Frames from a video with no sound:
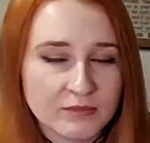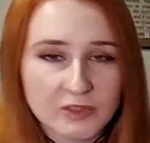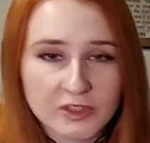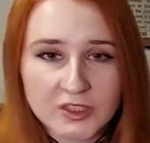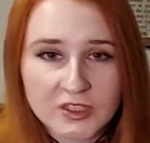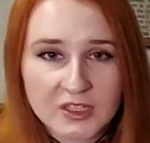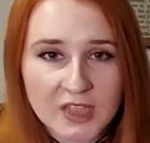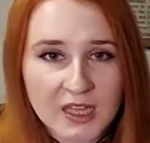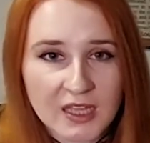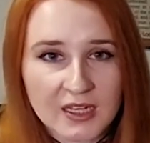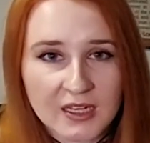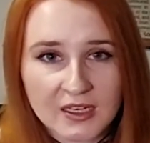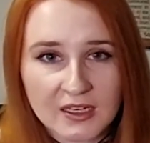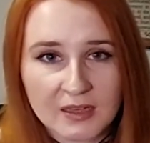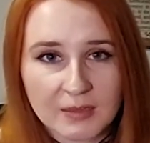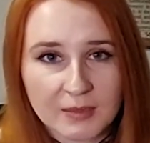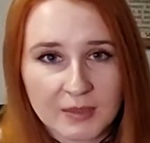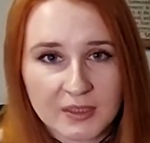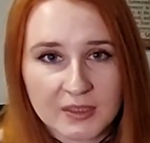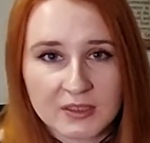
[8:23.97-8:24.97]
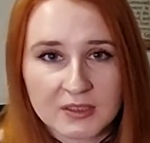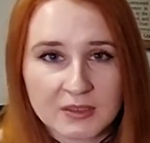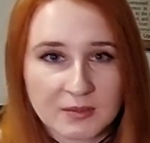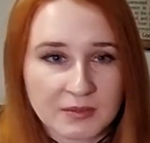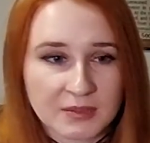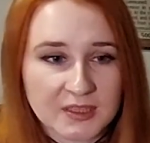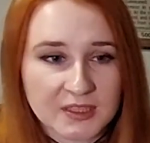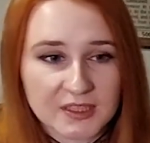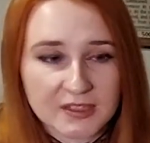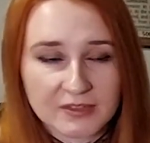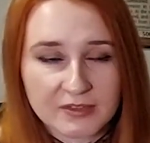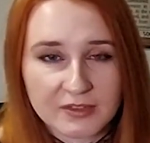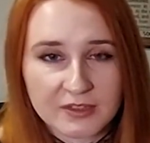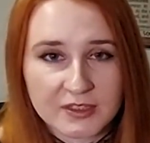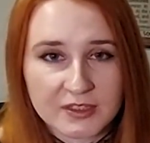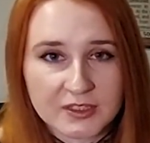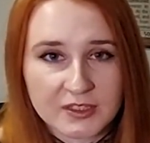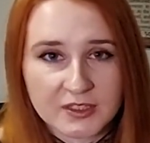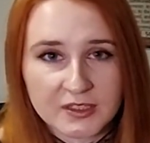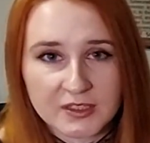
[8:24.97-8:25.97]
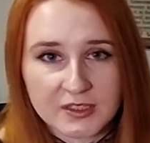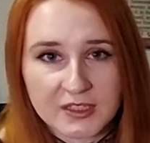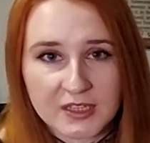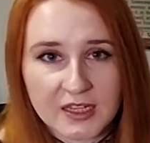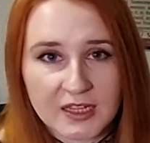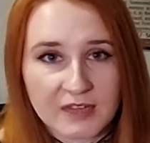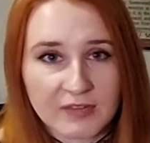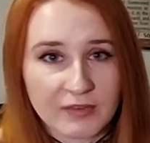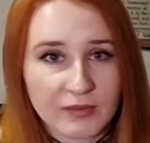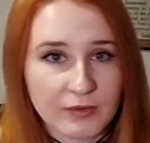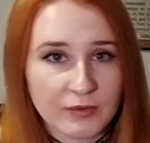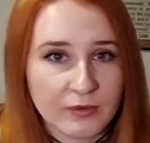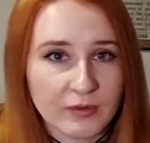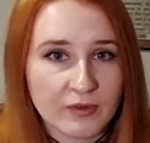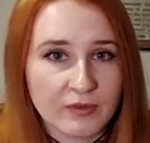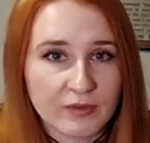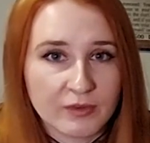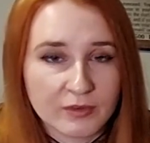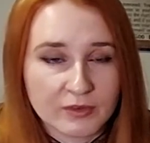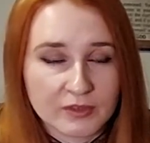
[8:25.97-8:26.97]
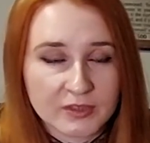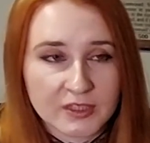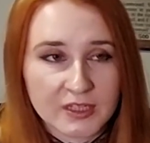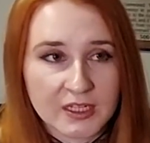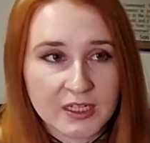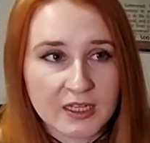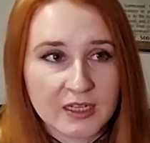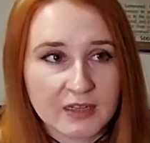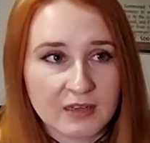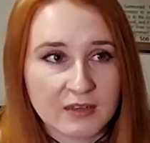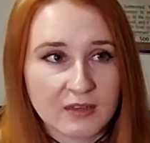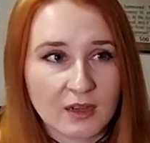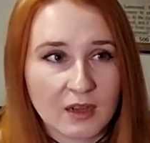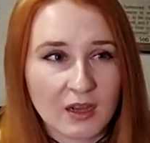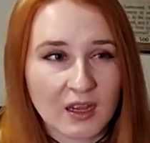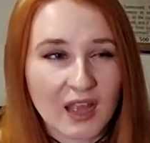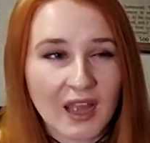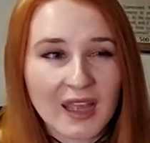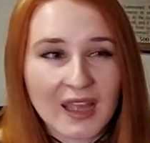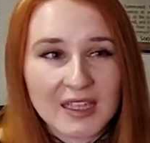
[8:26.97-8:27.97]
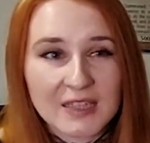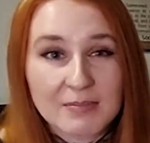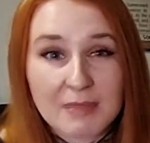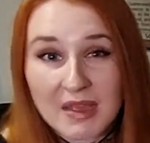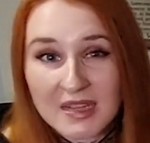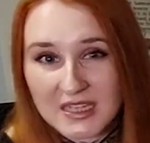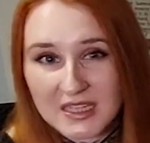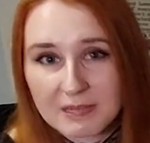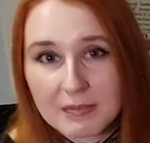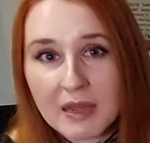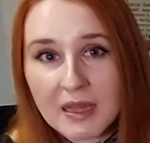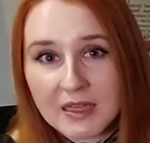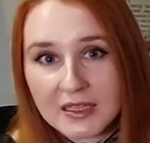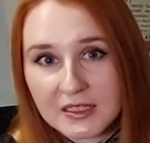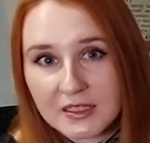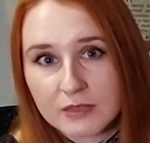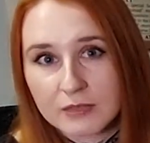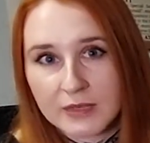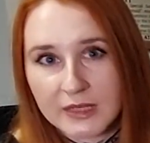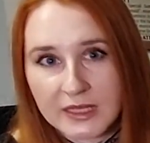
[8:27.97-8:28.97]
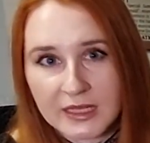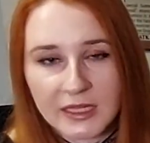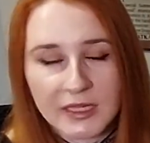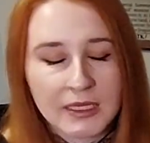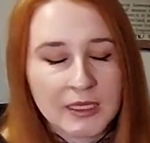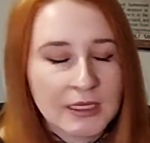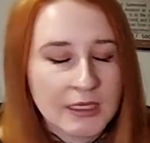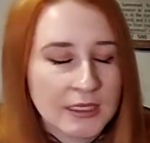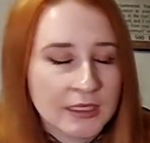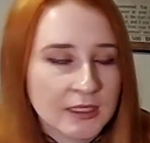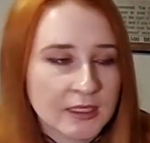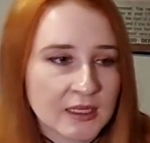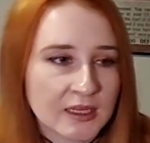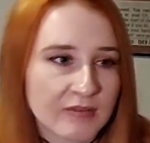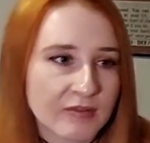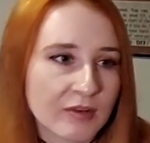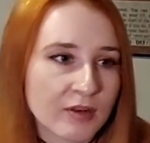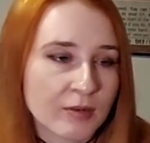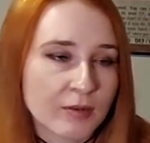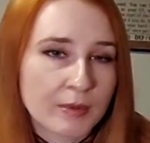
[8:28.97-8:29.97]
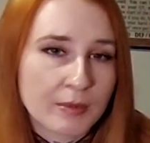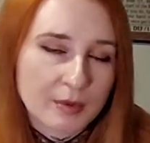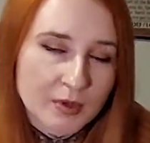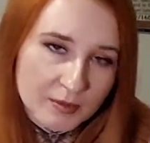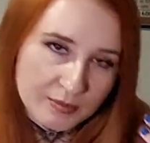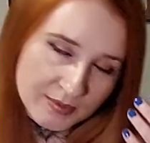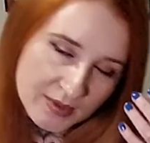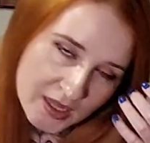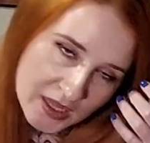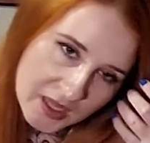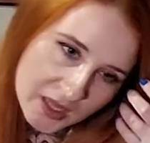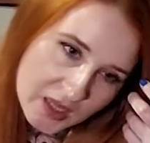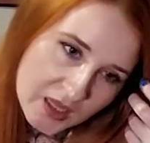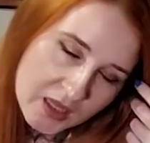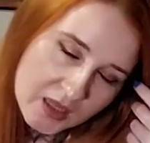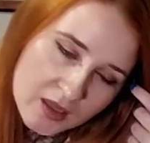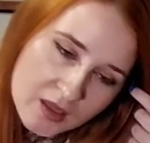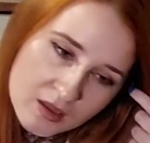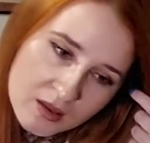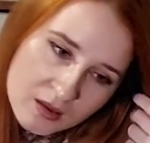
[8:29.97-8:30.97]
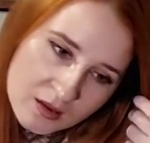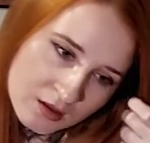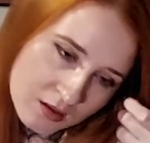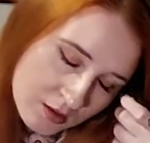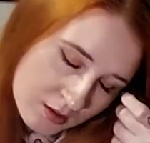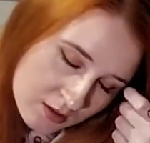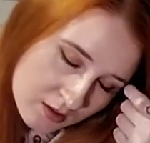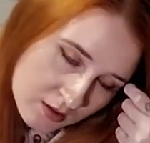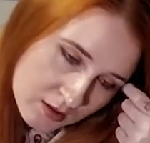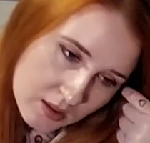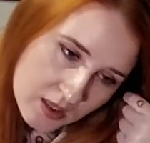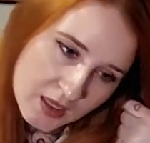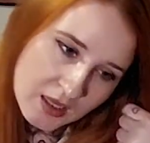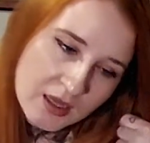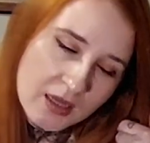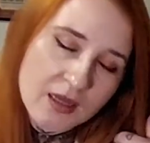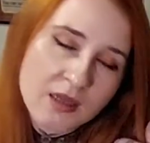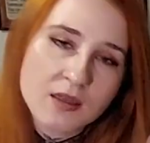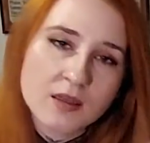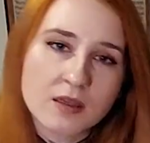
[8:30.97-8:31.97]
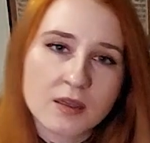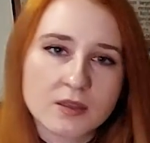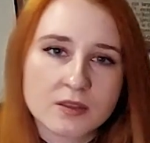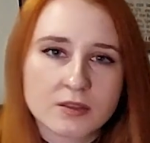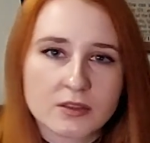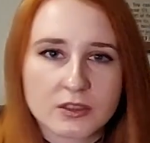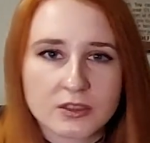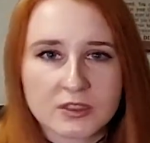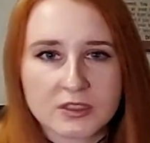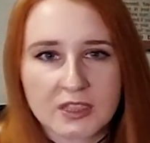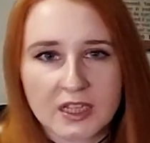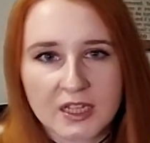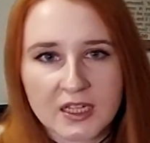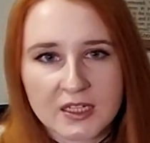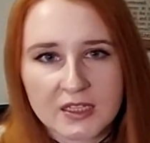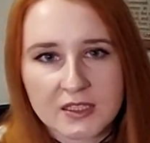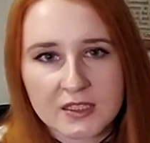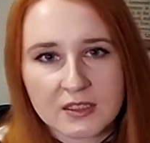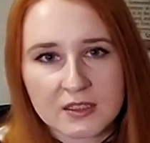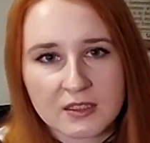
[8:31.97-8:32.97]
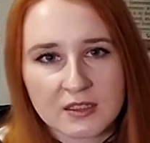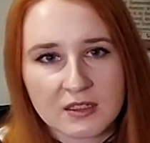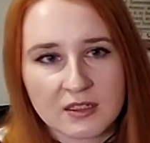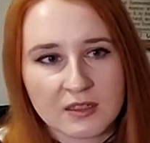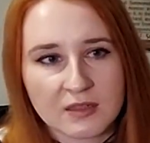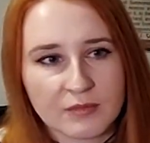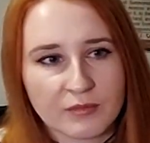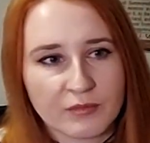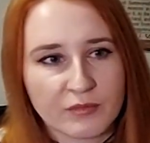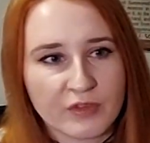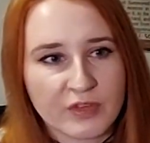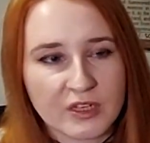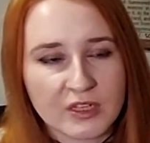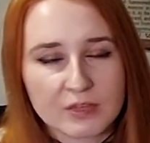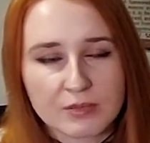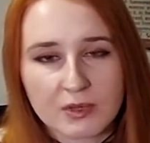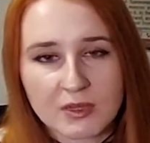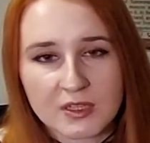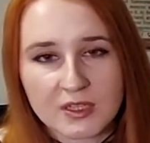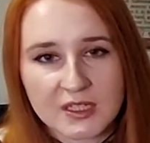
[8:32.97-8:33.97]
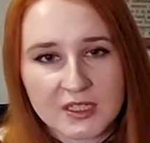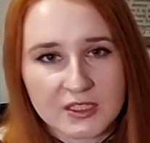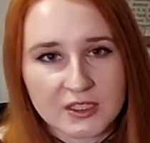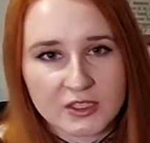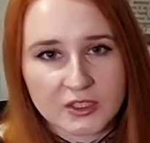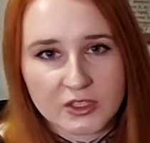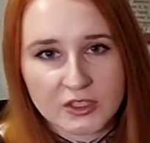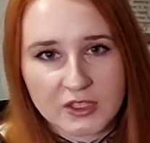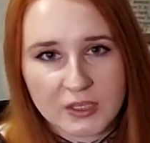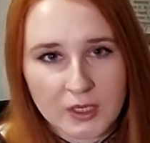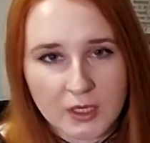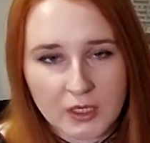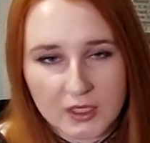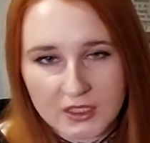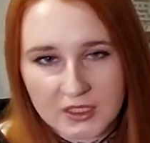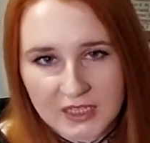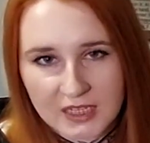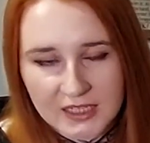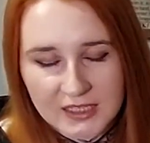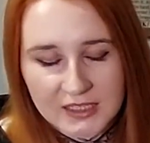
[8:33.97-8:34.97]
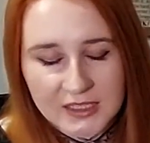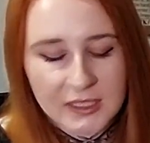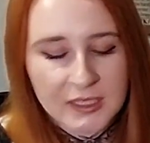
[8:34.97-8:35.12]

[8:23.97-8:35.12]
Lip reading: Just to add a little bit of something different to the deck if you're seeing, I guess meta dependent really. If a lot of people are playing certain decks, Venusmon tends to shut down a lot of decks.